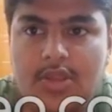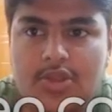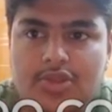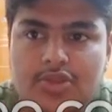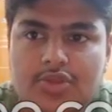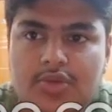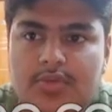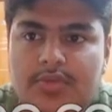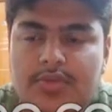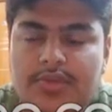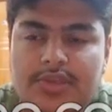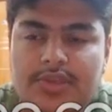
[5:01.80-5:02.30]

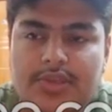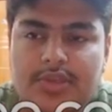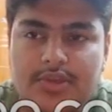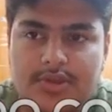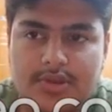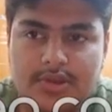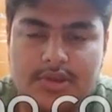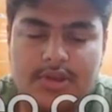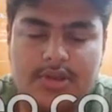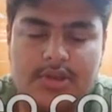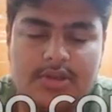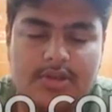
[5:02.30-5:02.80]
So over
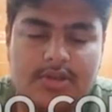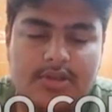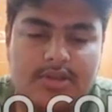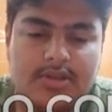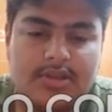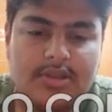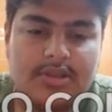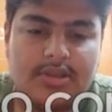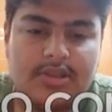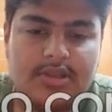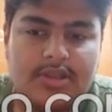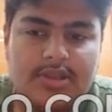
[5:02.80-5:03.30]
here
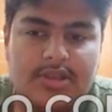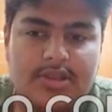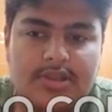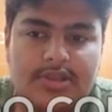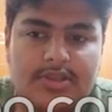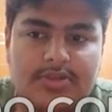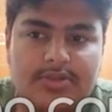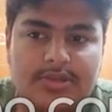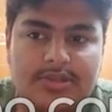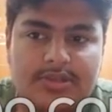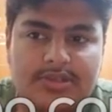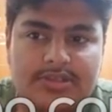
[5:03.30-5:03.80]

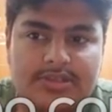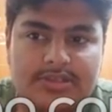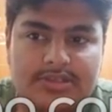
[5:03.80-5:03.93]
you can